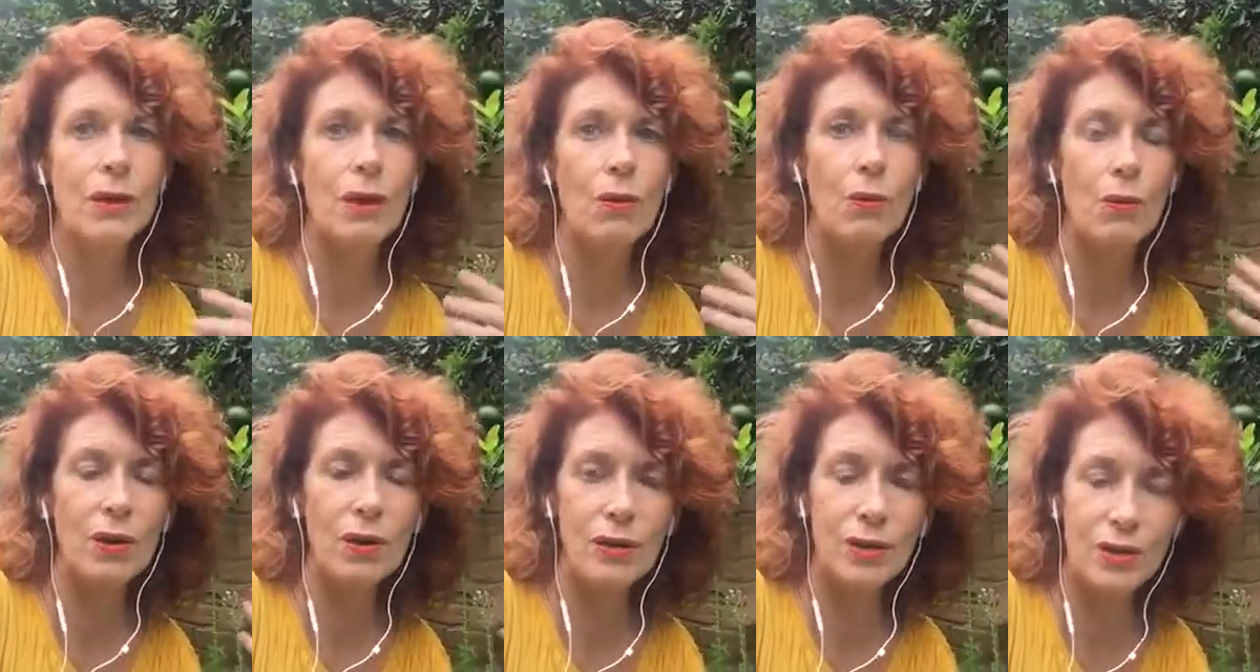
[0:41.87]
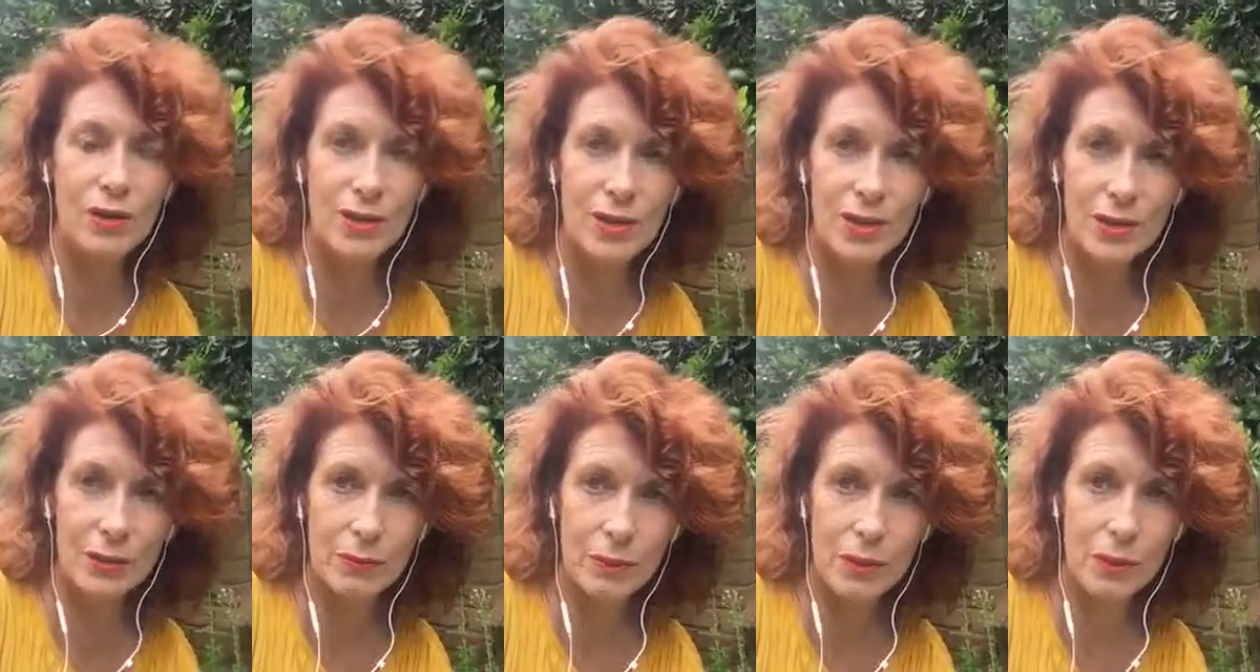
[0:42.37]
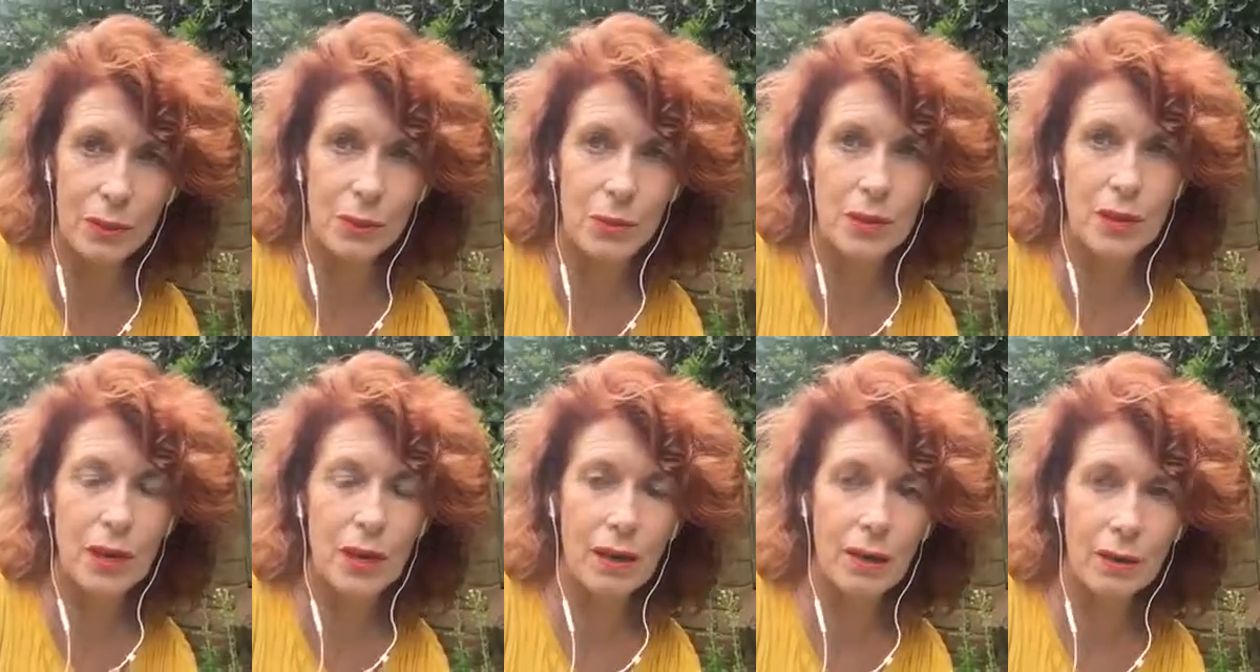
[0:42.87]
What are the things that we do
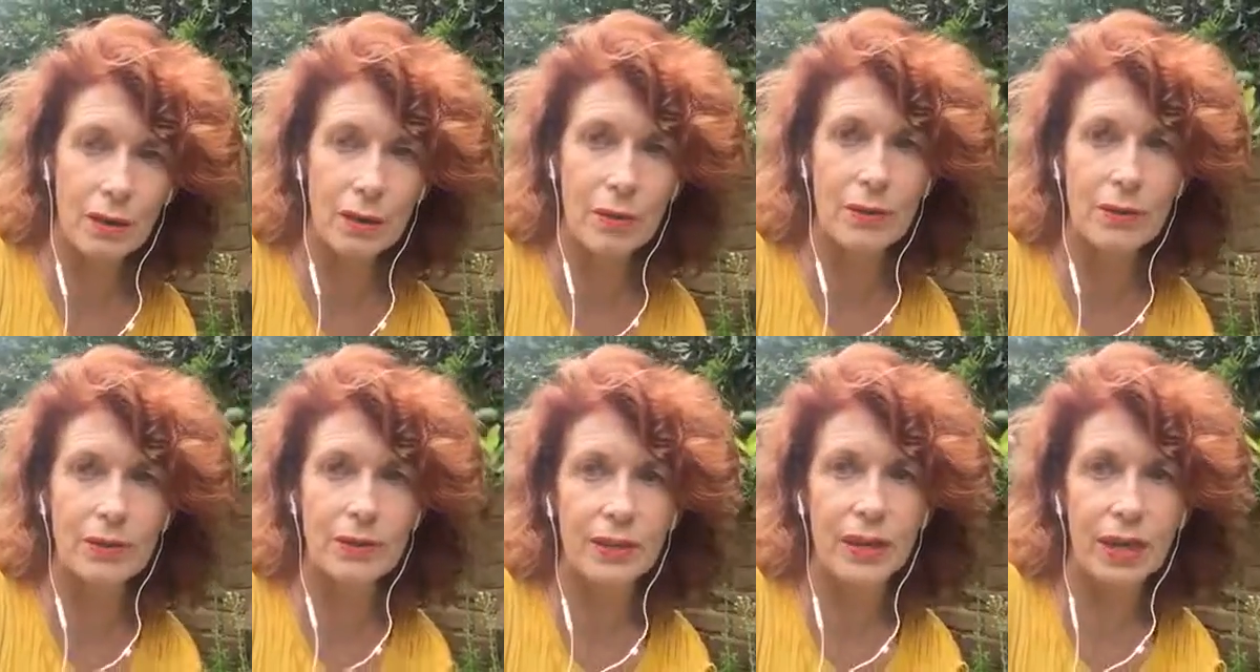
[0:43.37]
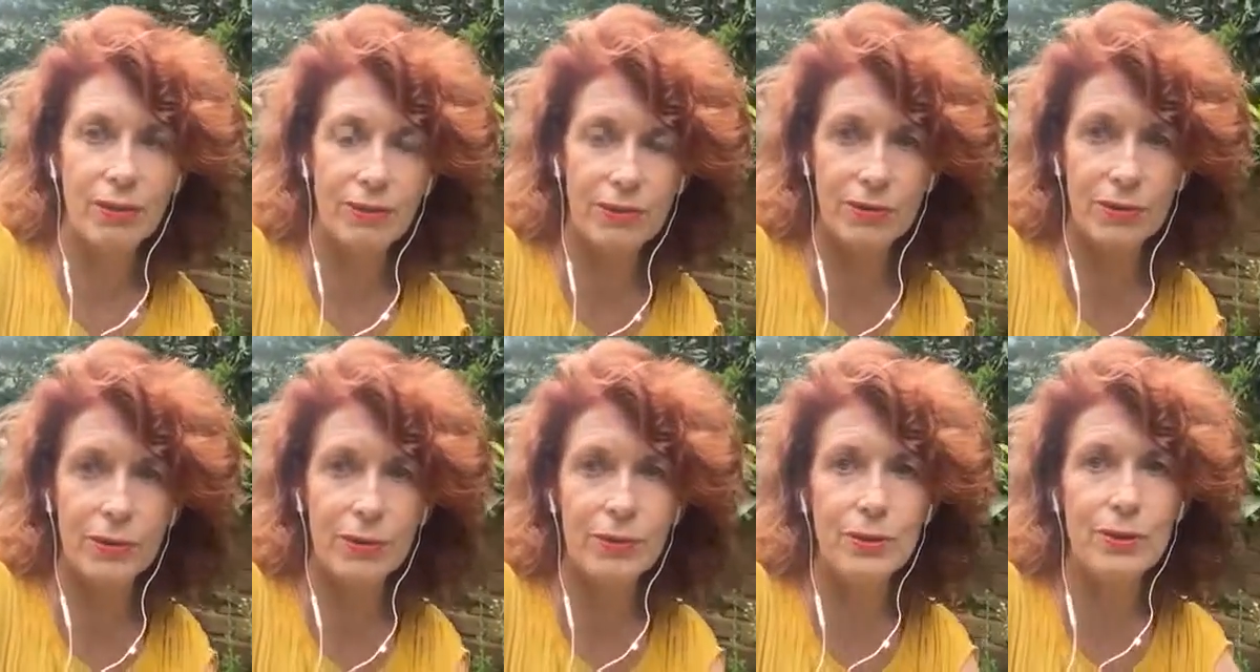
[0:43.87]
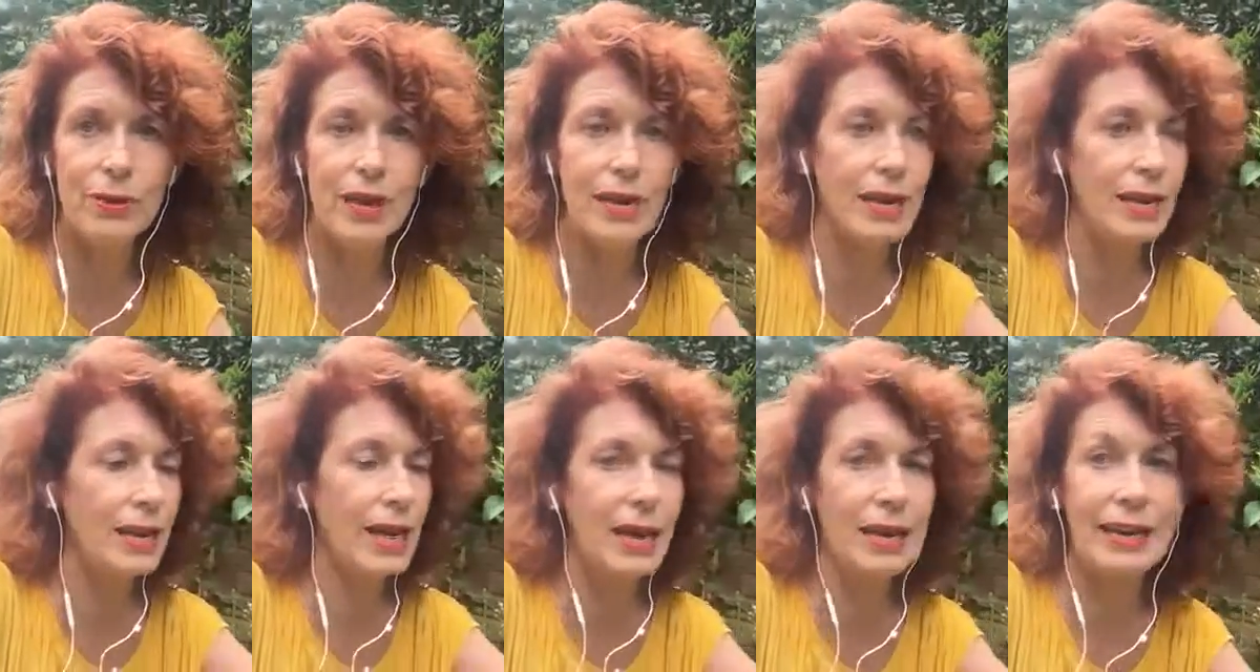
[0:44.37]
with our clothes and our food
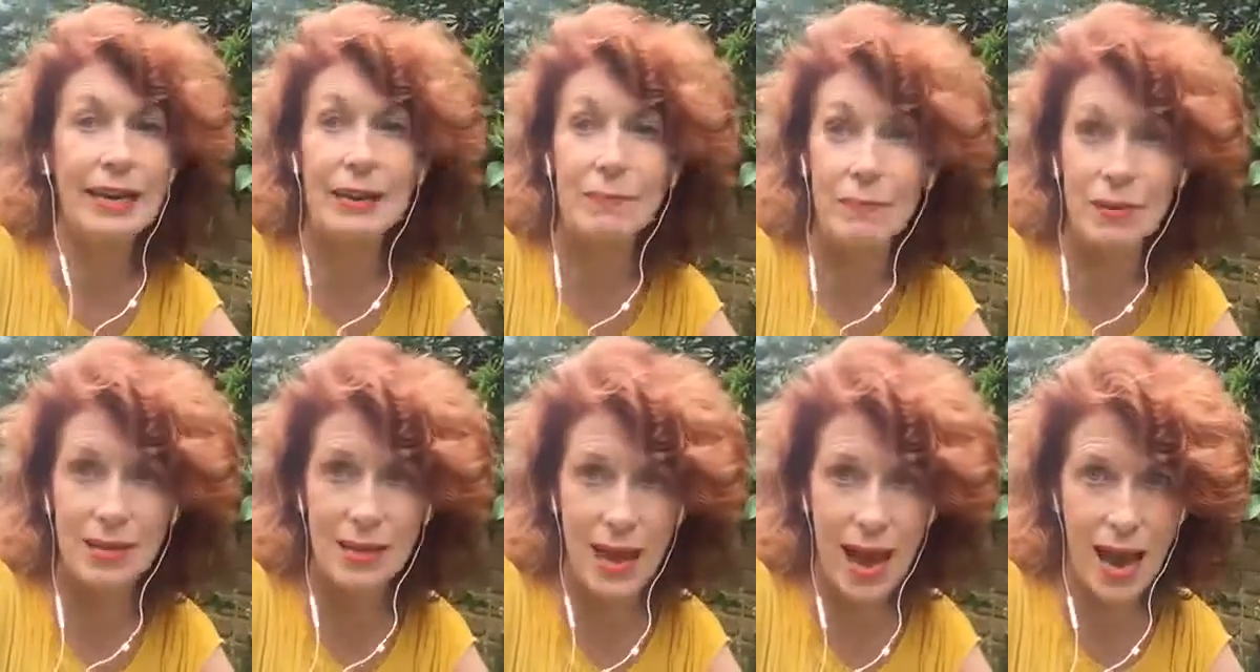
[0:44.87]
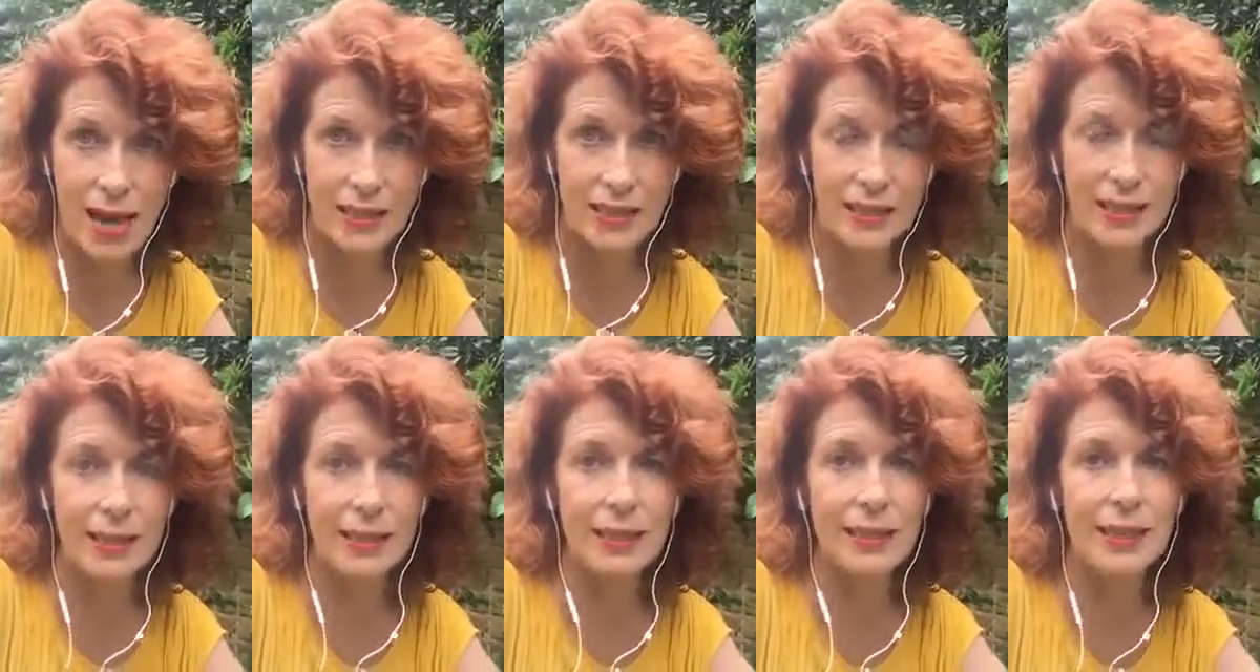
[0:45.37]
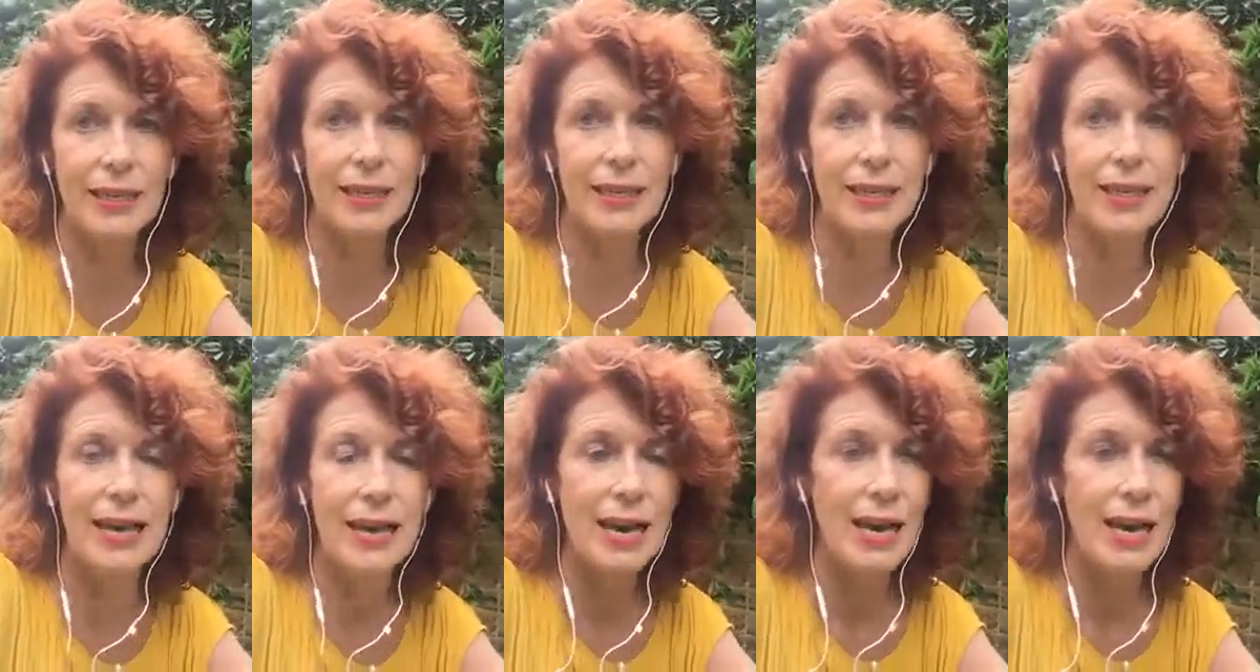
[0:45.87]
and keeping the house clean,